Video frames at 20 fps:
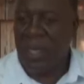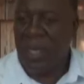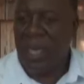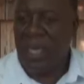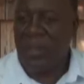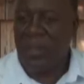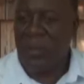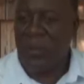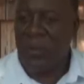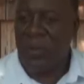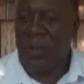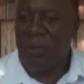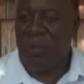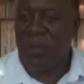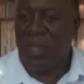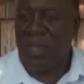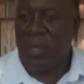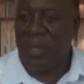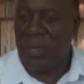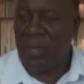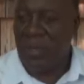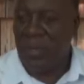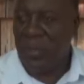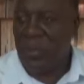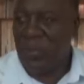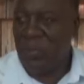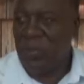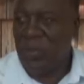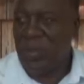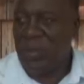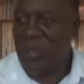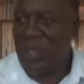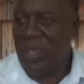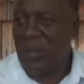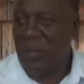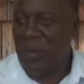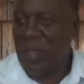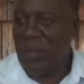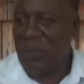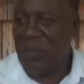I told him that the university
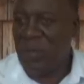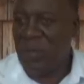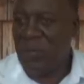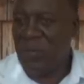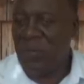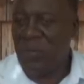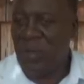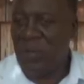I will have to